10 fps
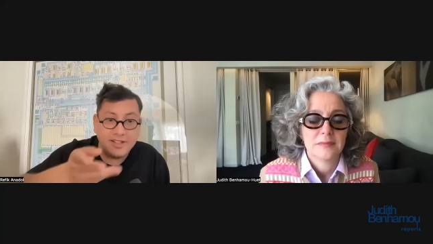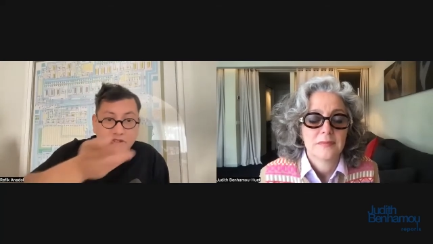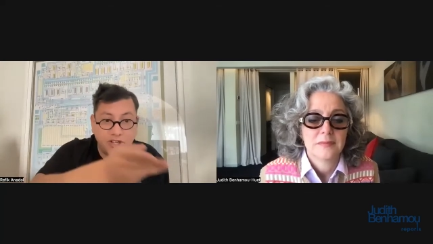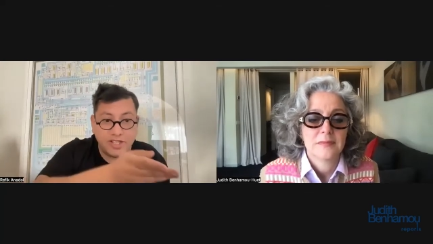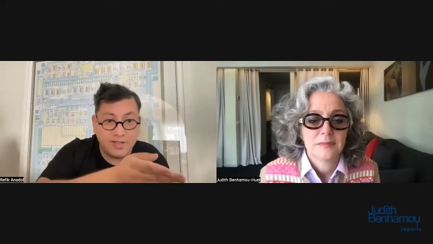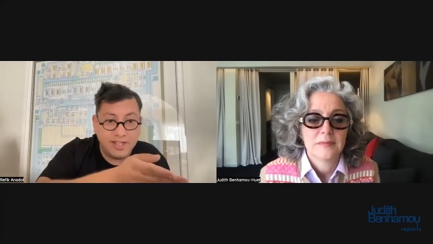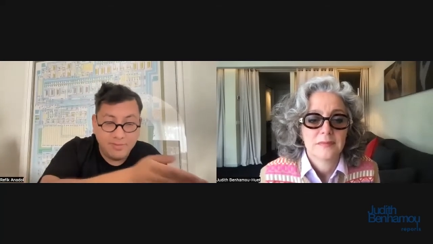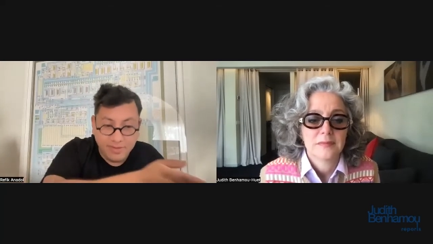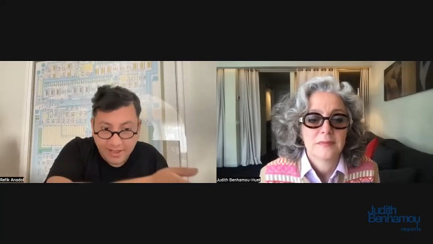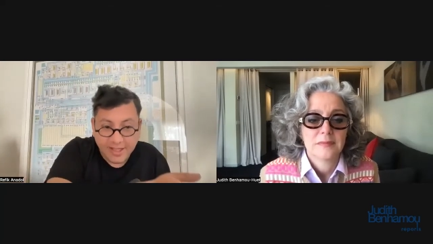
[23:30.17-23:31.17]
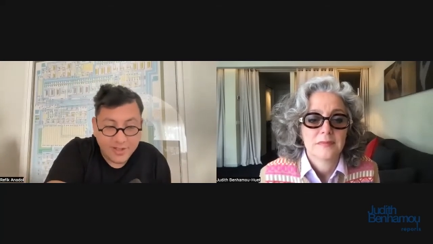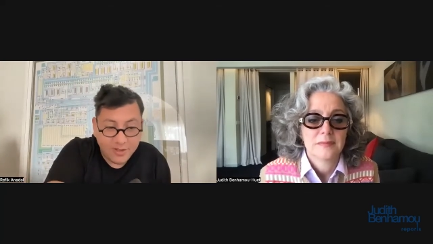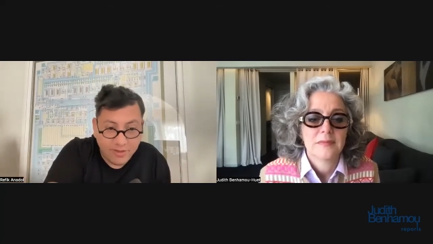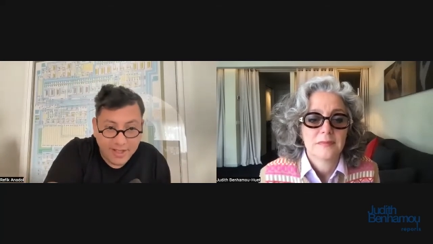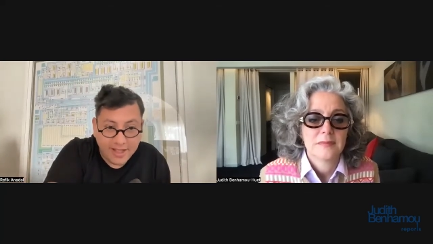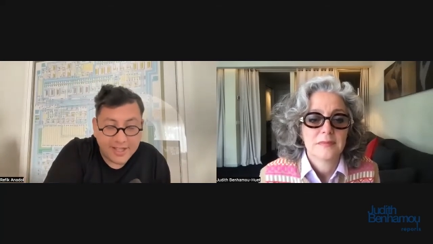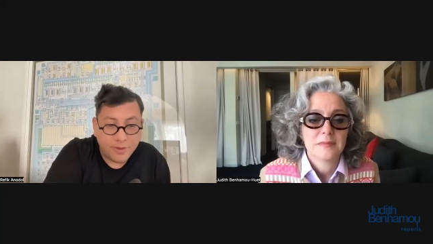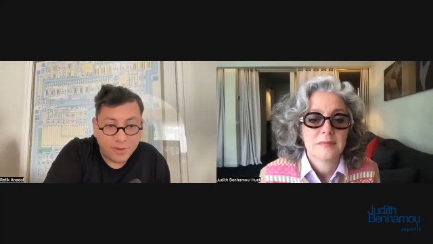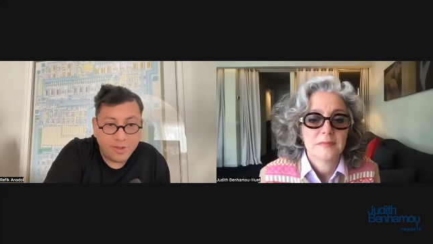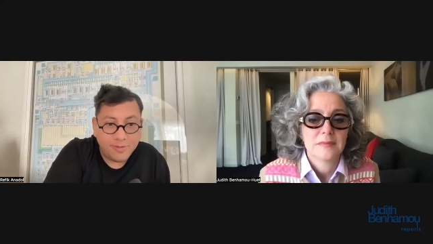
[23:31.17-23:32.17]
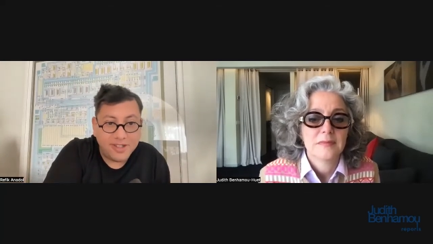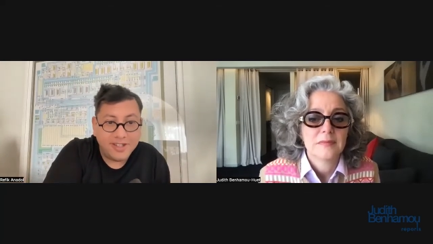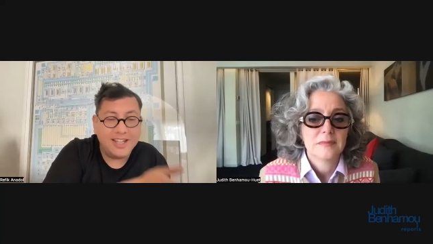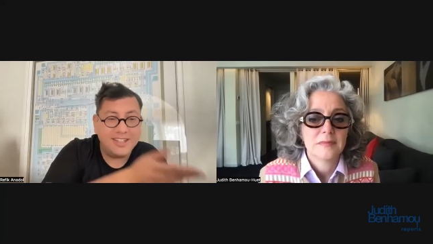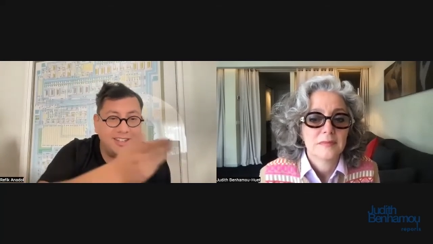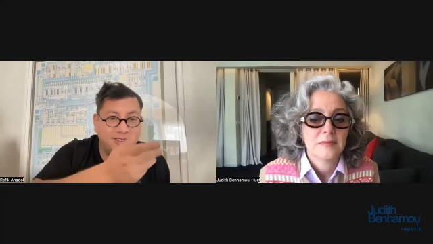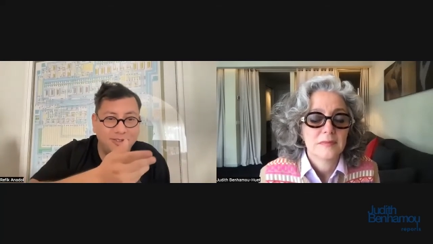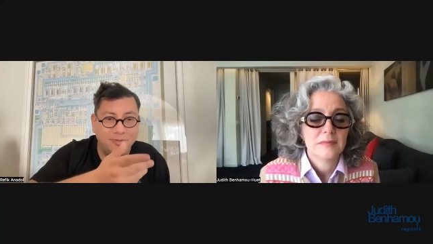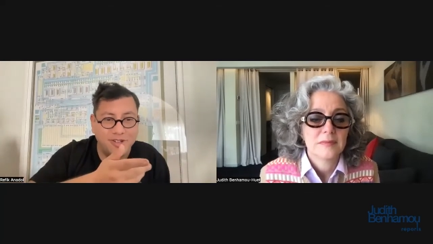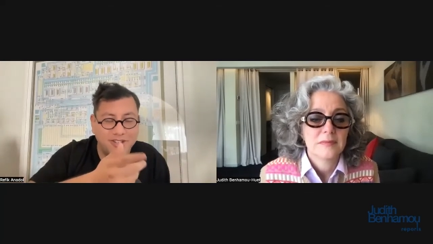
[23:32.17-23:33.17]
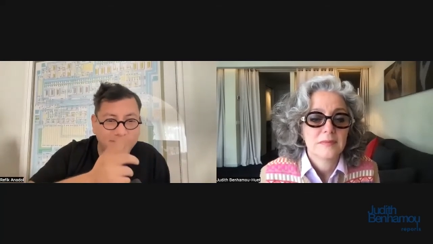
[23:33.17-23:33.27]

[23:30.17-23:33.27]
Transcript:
Speaker 1: Just in last no, eh, last October, I did a project